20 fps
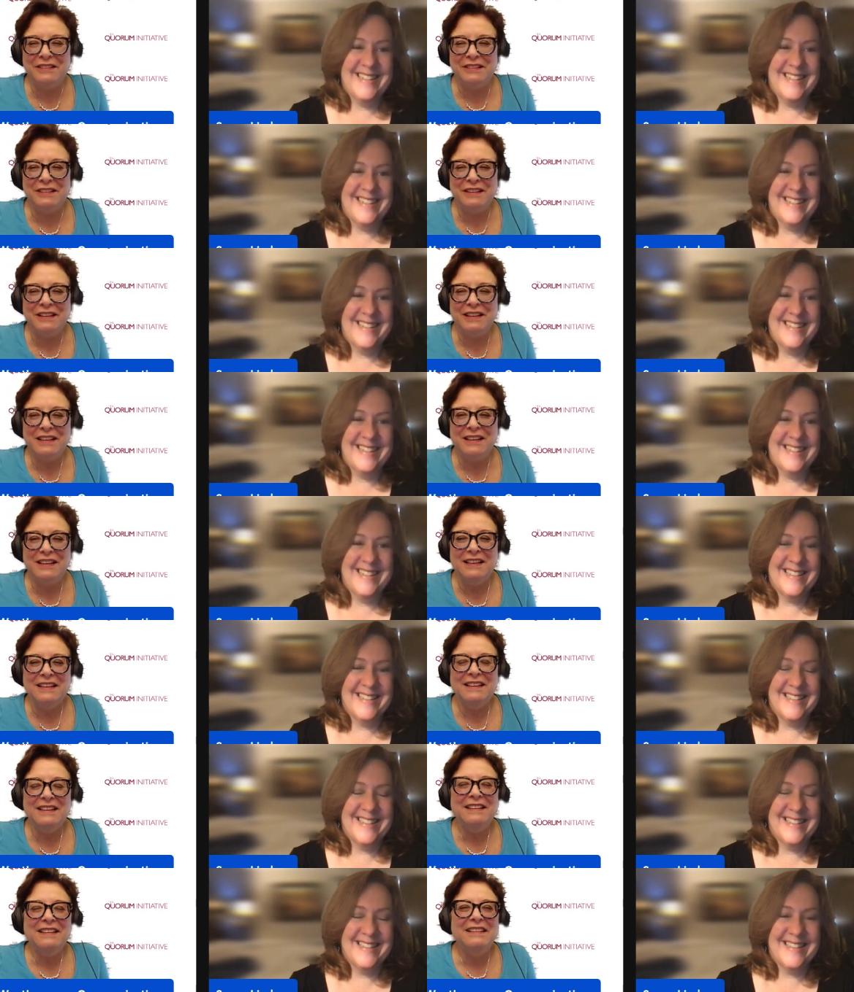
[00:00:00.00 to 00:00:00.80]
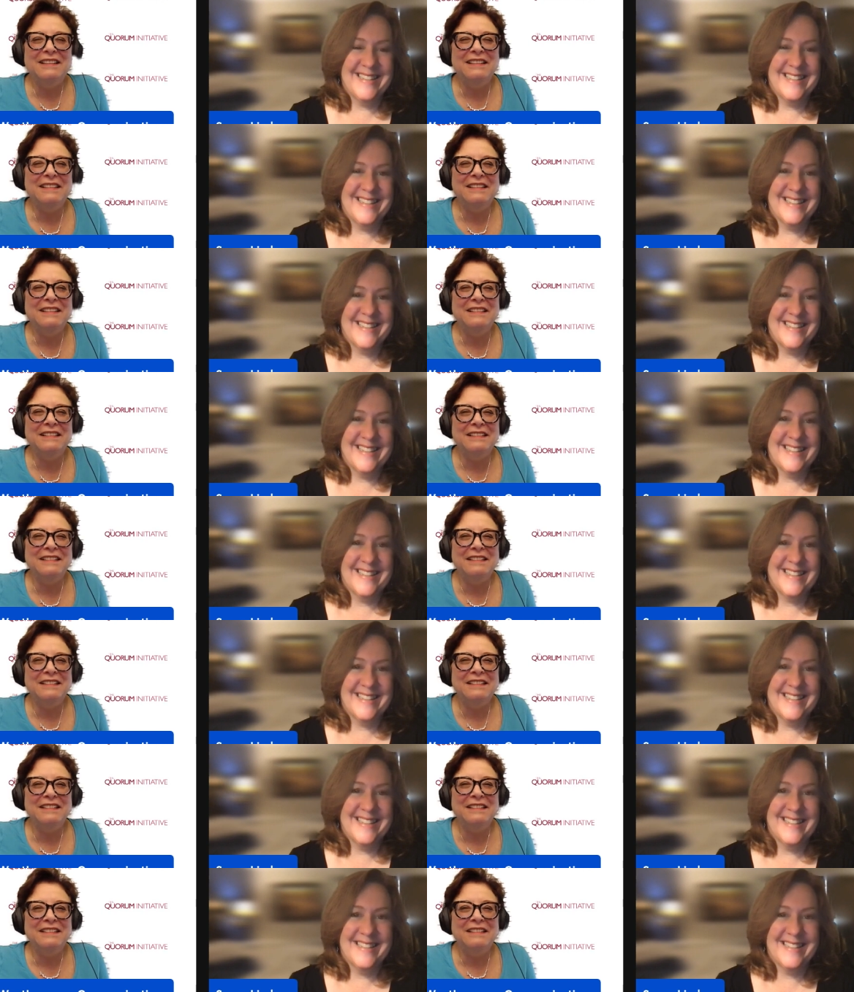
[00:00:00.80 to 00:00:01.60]

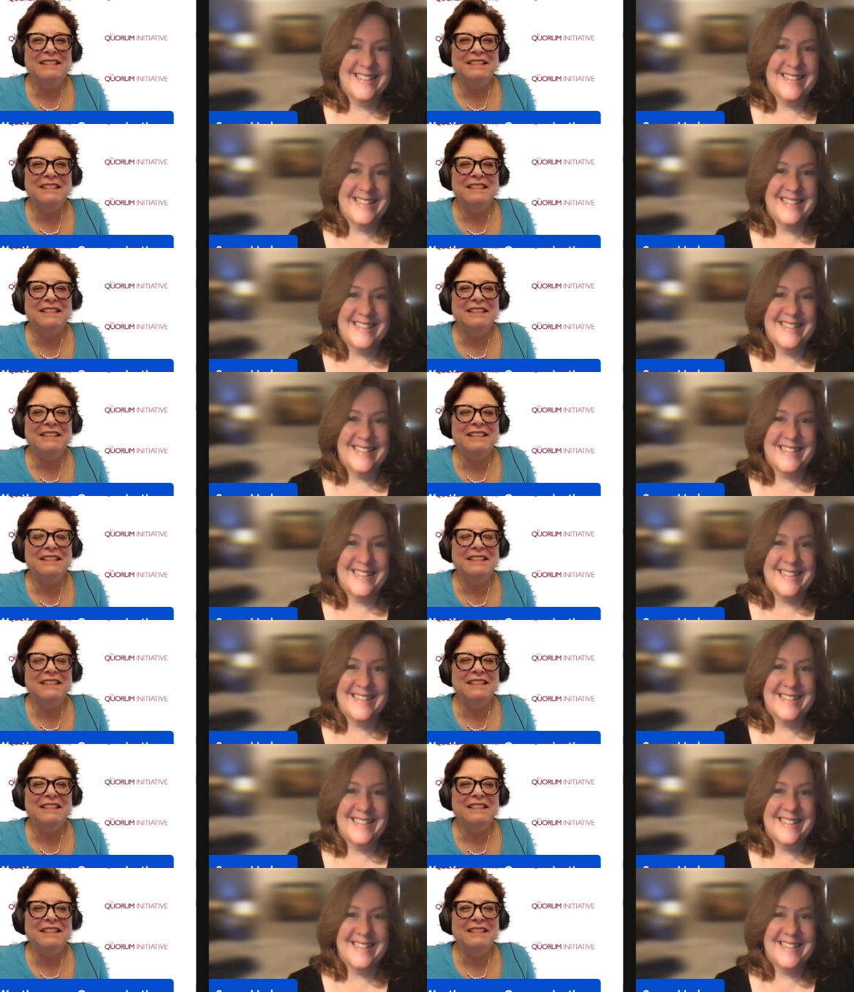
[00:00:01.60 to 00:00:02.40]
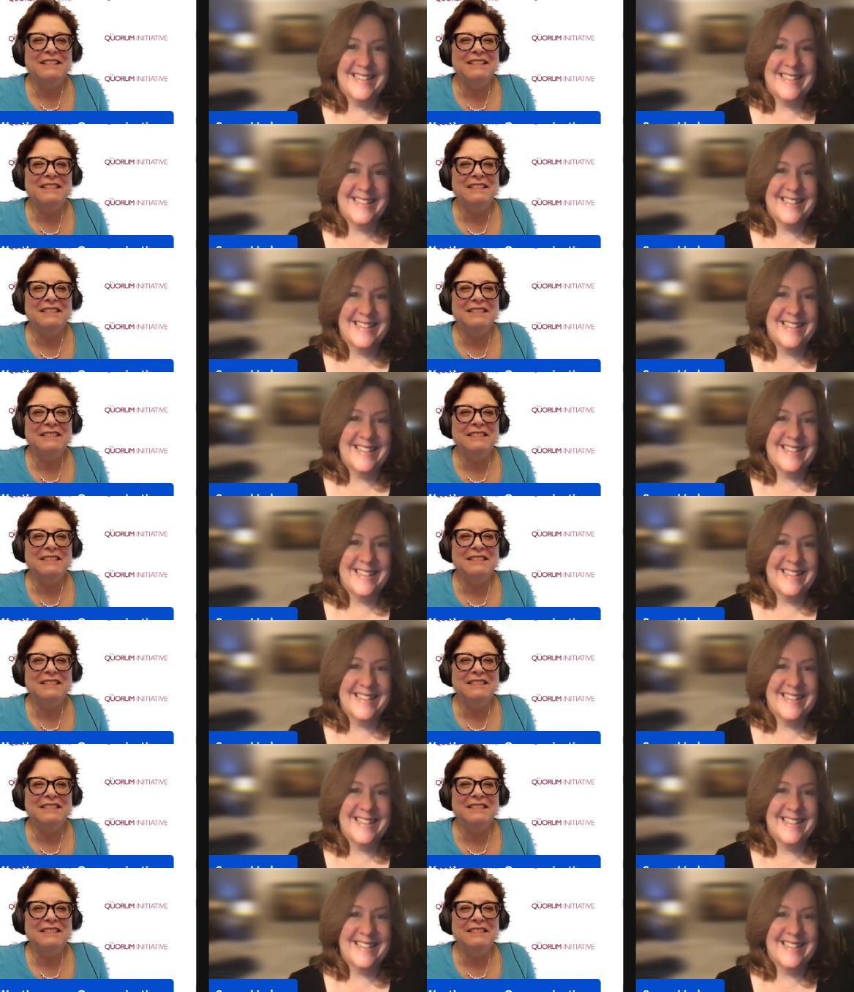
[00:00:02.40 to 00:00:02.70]
No one is speaking in this clip.